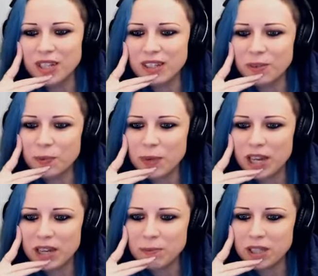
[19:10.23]
went
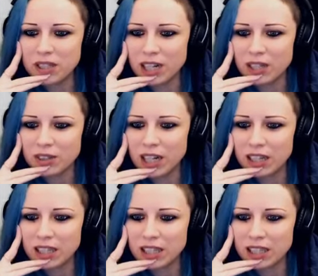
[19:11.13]
away, but Dragon
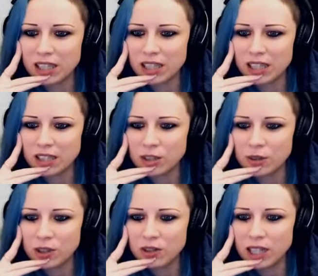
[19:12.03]
Rider can get it, so
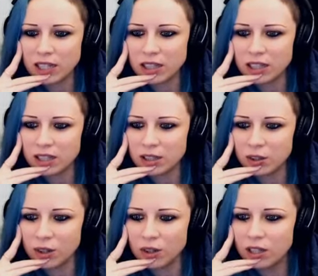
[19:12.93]
he gonna clear the
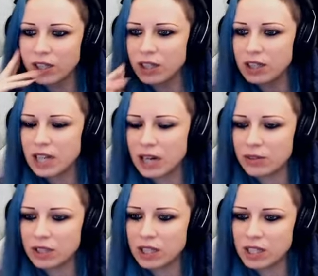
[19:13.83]
core. Now
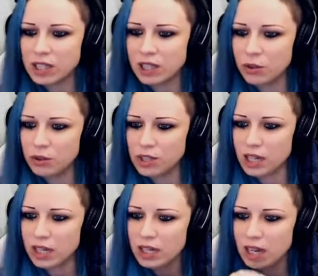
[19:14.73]
the, his lows
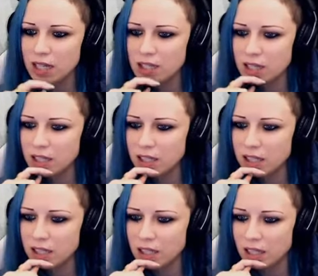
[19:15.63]
are nicely
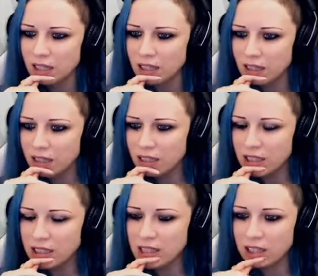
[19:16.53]
clearing.
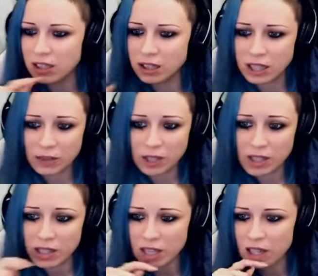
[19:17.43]
That's uh, around
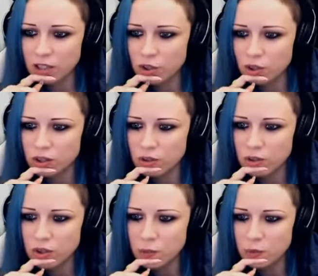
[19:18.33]
that scatter shot. He
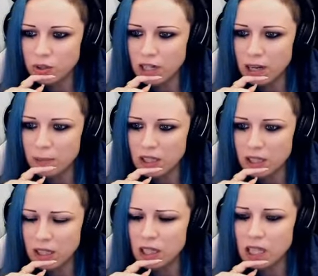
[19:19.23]
used the wooden
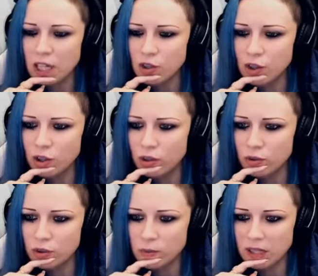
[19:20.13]
ability. Didn't catch all
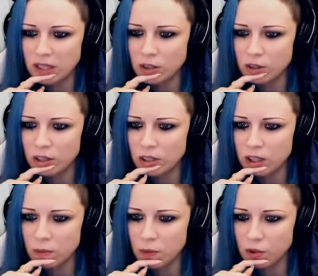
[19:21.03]
wounds, but he got it
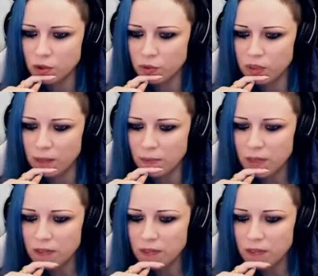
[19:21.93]
like most of them.